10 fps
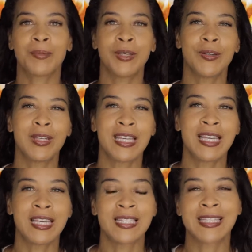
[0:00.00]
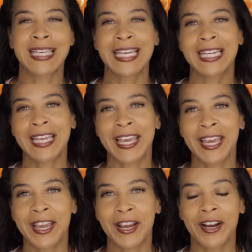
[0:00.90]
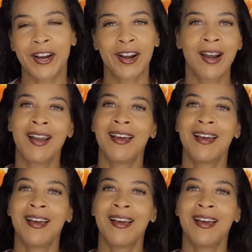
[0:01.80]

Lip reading: beauty, skincare,